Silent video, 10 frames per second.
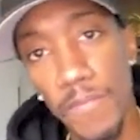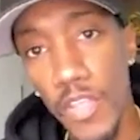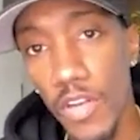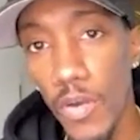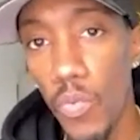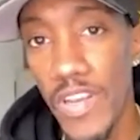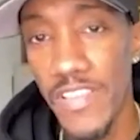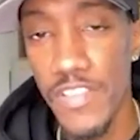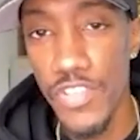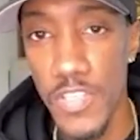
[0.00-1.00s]
it
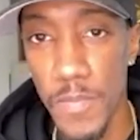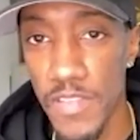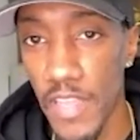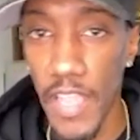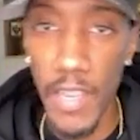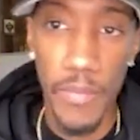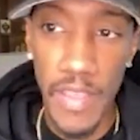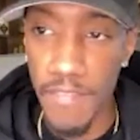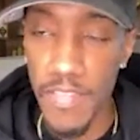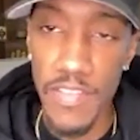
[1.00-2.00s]
wasn't just about saying, hey, we
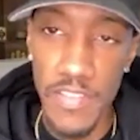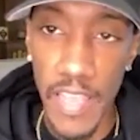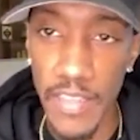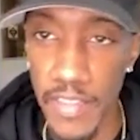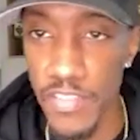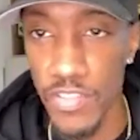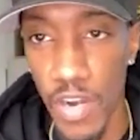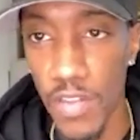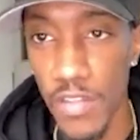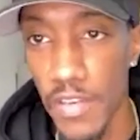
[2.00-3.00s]
have this A-list
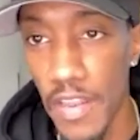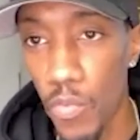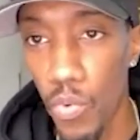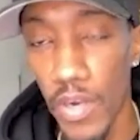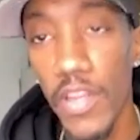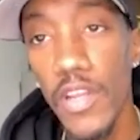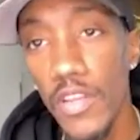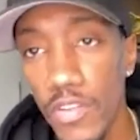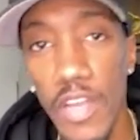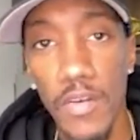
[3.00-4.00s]
star on the network.
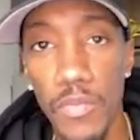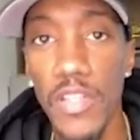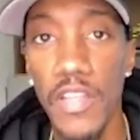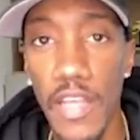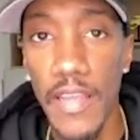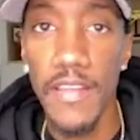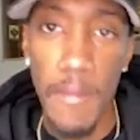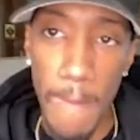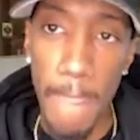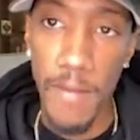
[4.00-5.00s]
You got to really
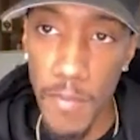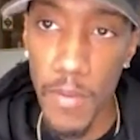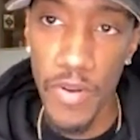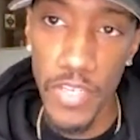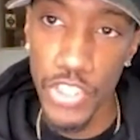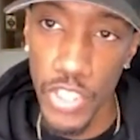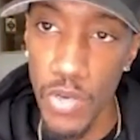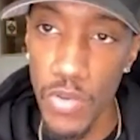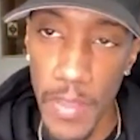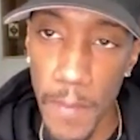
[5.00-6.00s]
come up with a
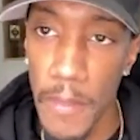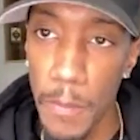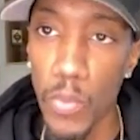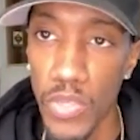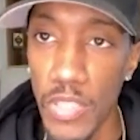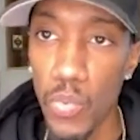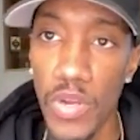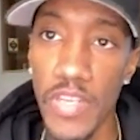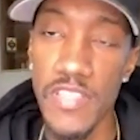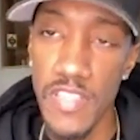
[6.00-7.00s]
show that people really
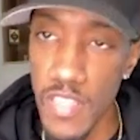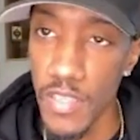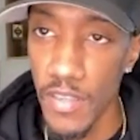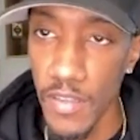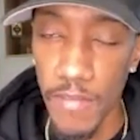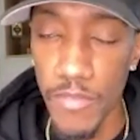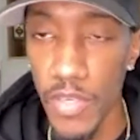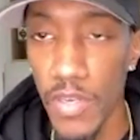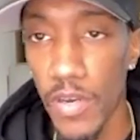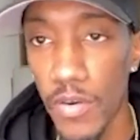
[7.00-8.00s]
want to see.
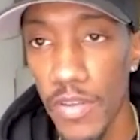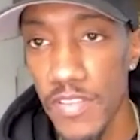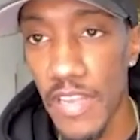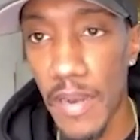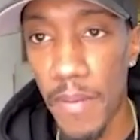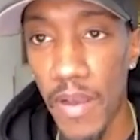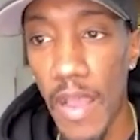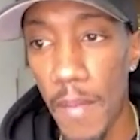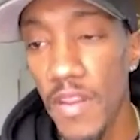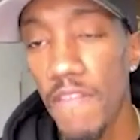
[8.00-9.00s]
It's not about
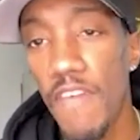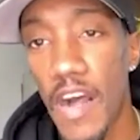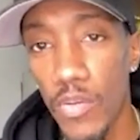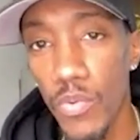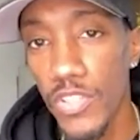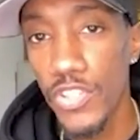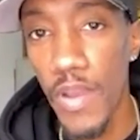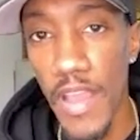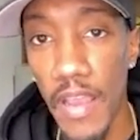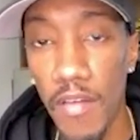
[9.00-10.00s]
how many followers you
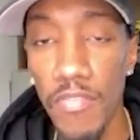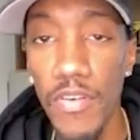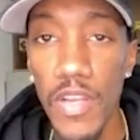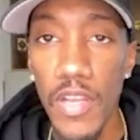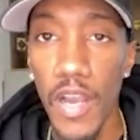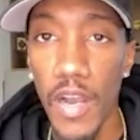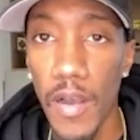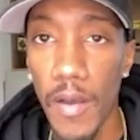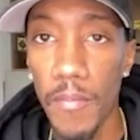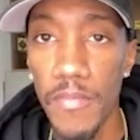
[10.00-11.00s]
have
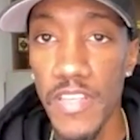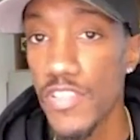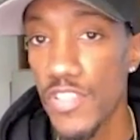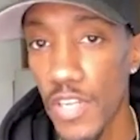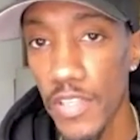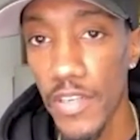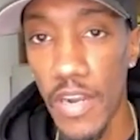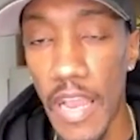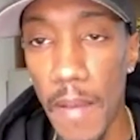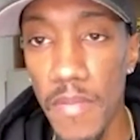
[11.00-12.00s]
necessarily, or
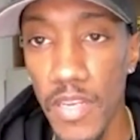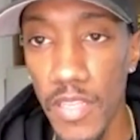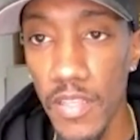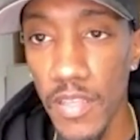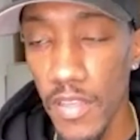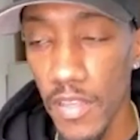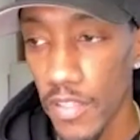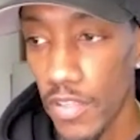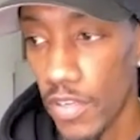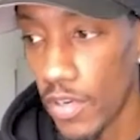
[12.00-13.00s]
how many,
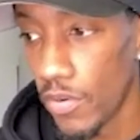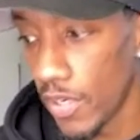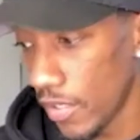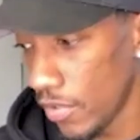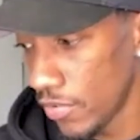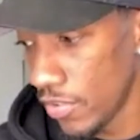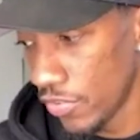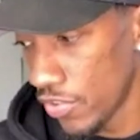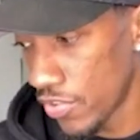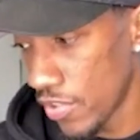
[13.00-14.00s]

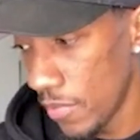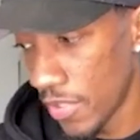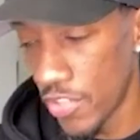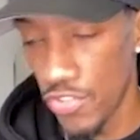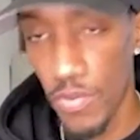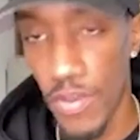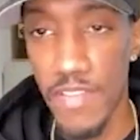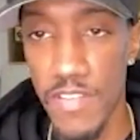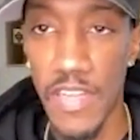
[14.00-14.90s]
just because you have this